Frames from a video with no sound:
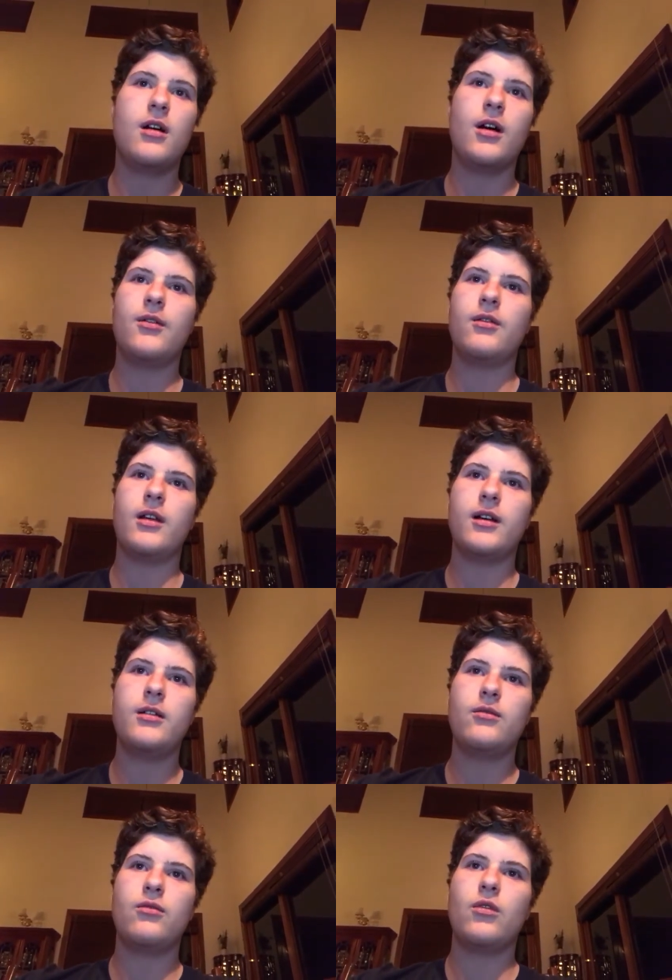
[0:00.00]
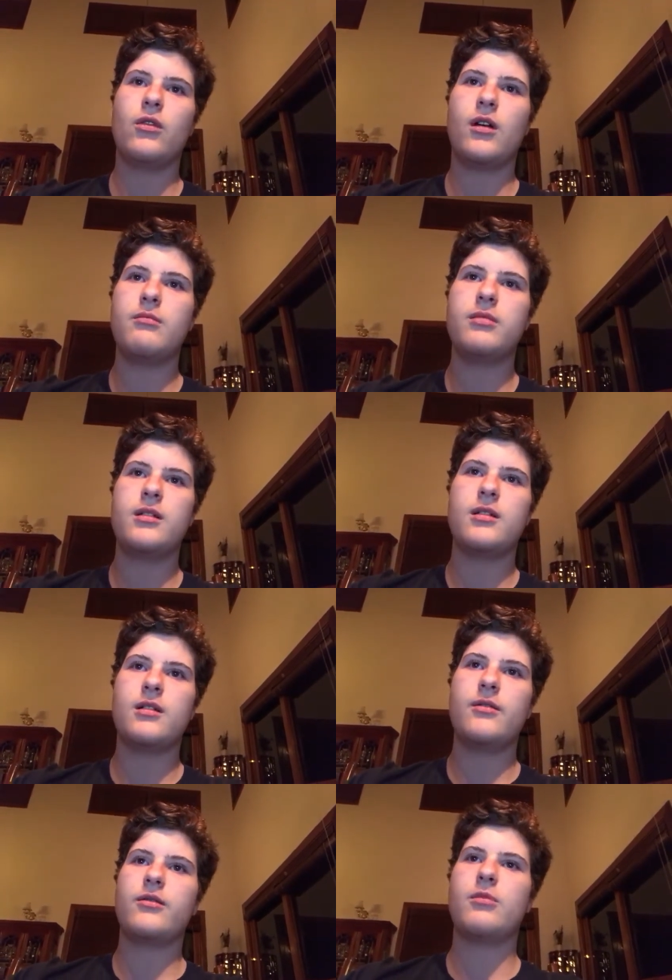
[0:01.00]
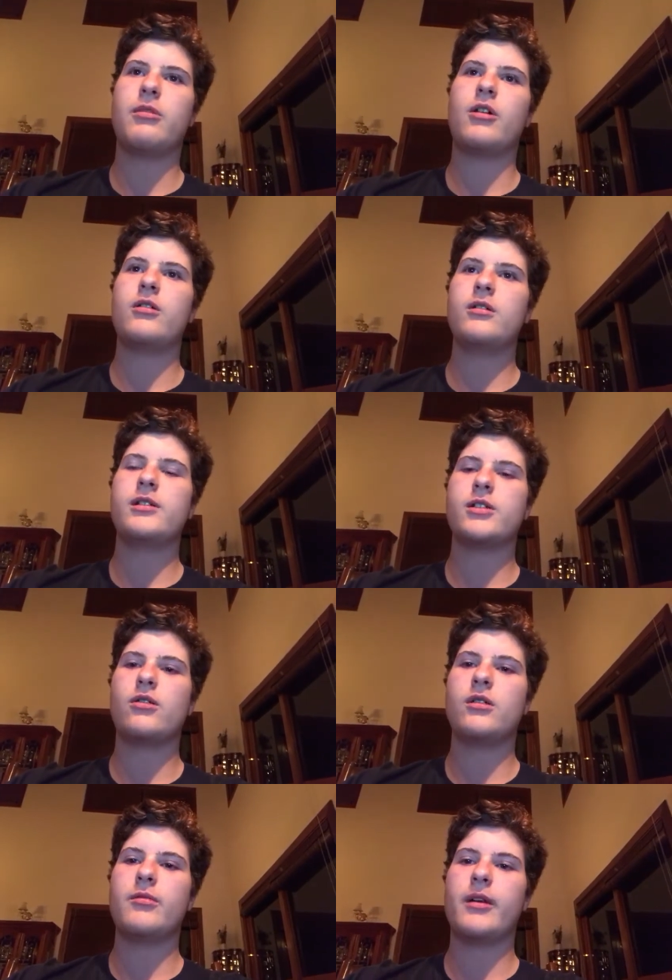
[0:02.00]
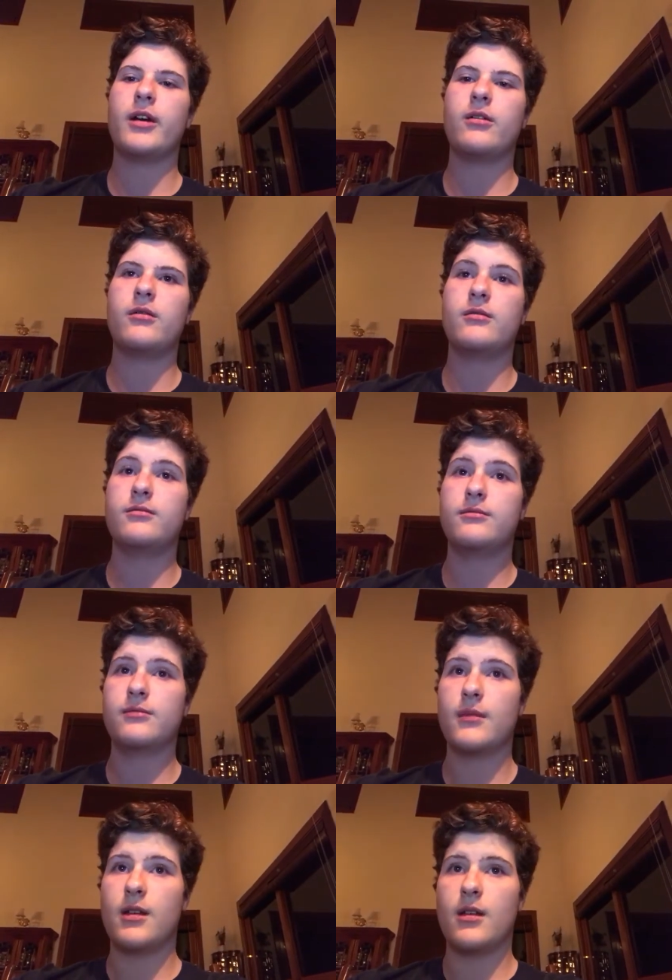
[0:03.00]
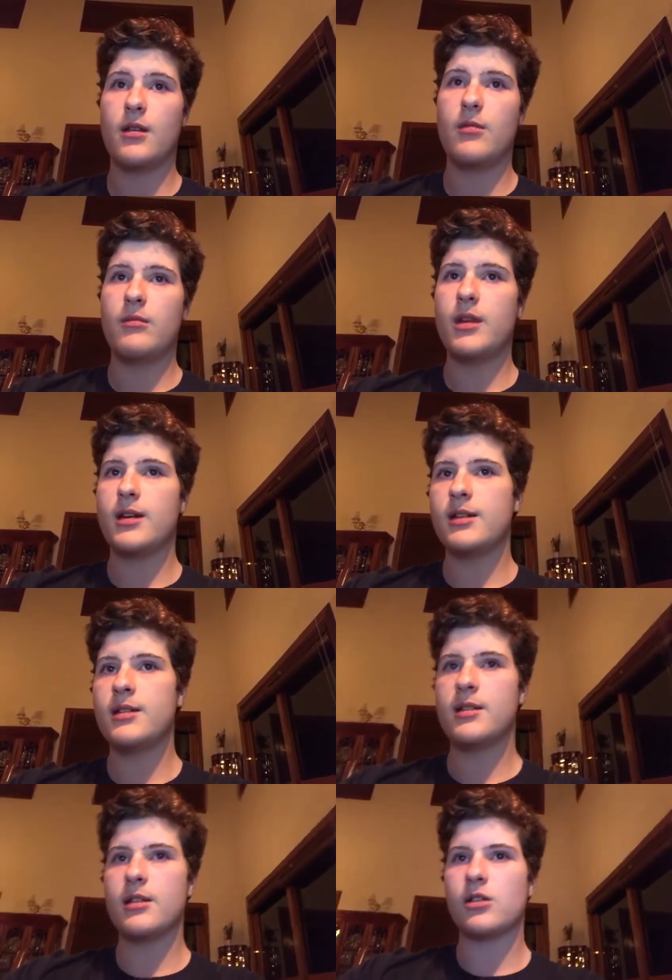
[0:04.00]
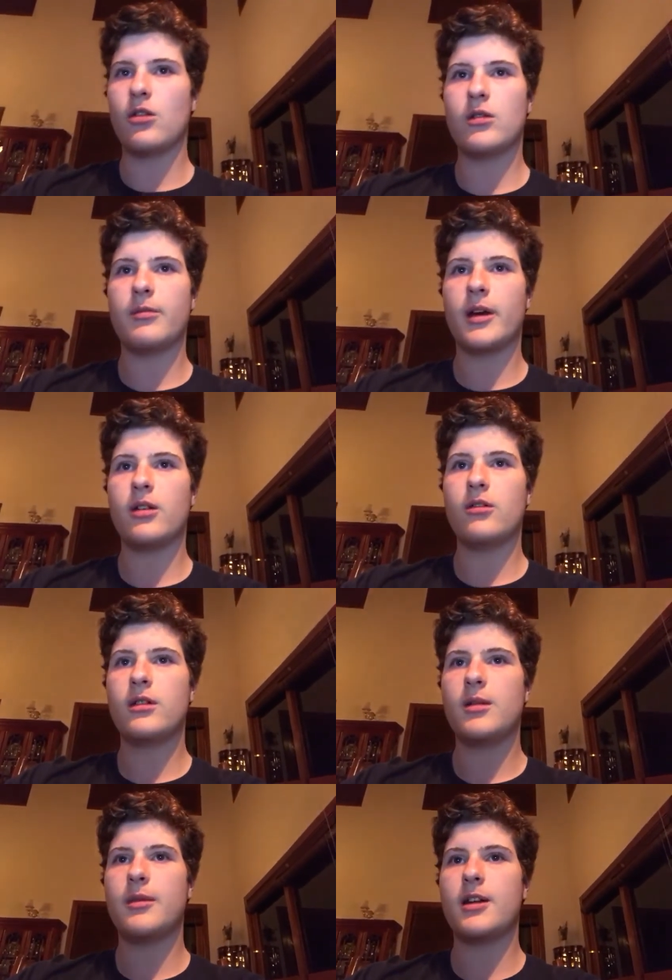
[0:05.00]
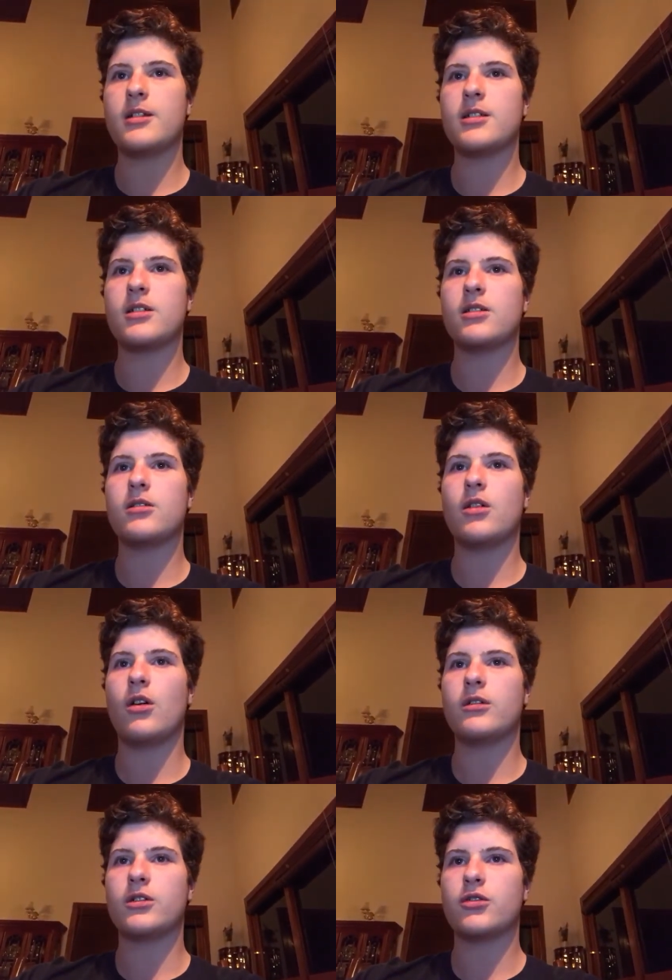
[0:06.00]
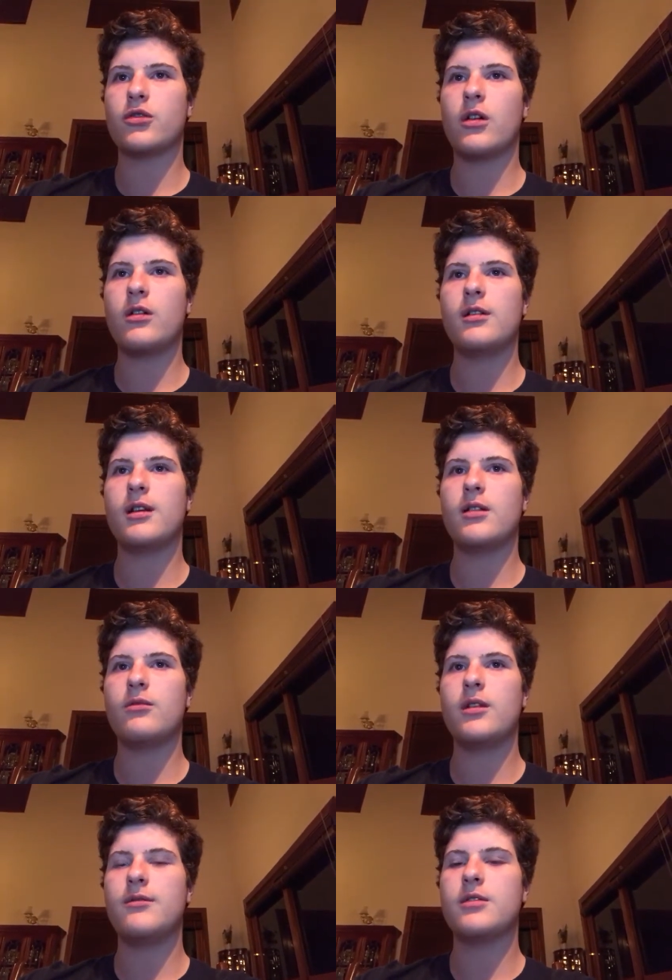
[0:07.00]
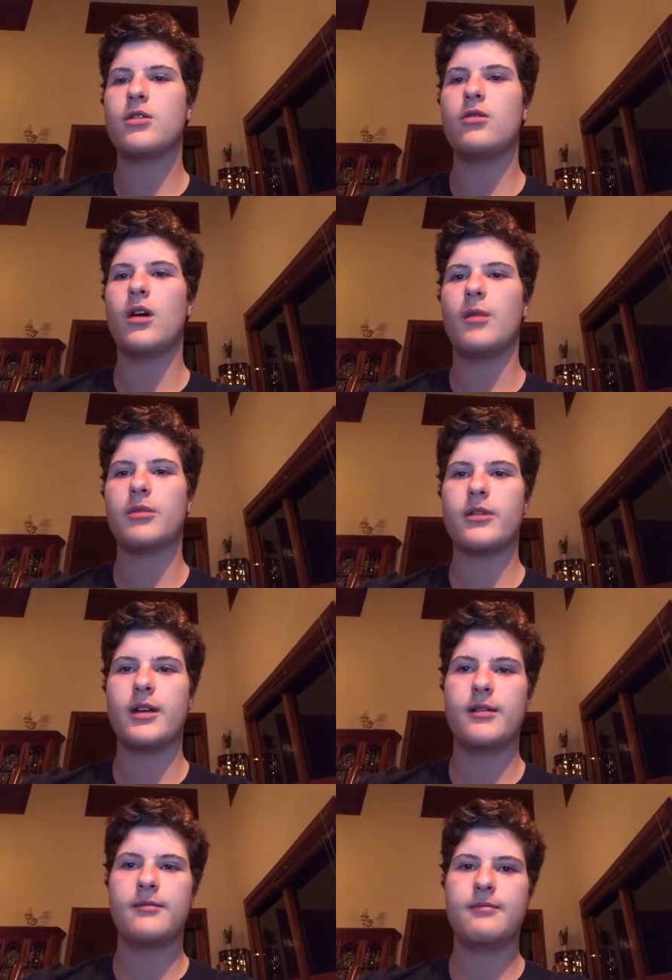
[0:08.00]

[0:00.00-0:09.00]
of light will not be enough to power a solar panel. Because the solar panel depends on, on strong light waves to operate.